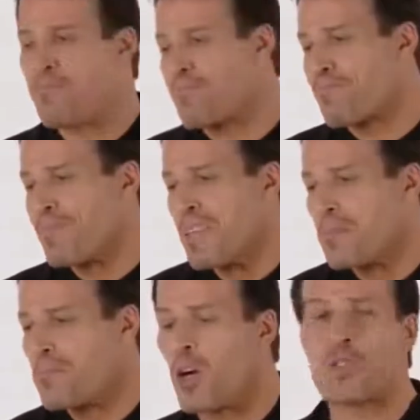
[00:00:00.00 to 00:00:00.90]
I mean,
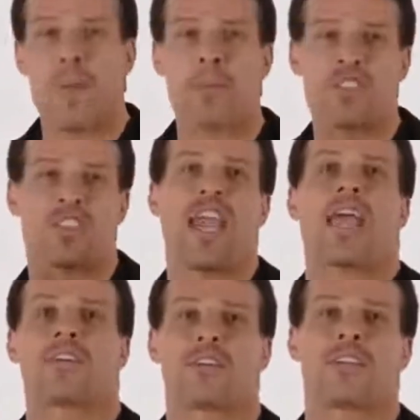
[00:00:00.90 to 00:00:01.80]
most people's
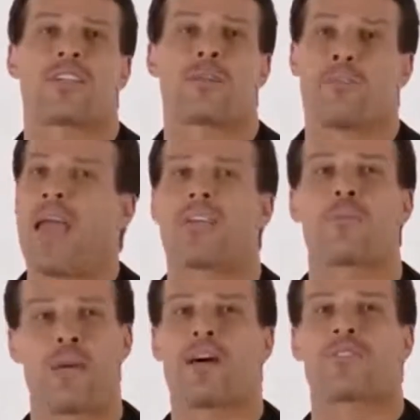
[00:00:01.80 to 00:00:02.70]
standard is to
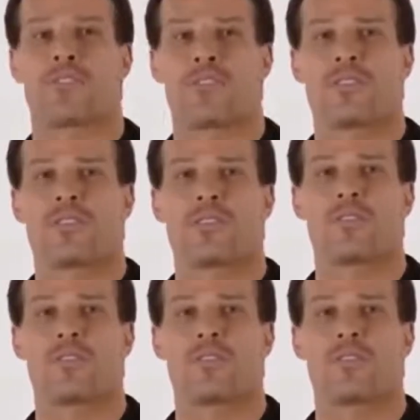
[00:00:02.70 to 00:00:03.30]
pay their bills.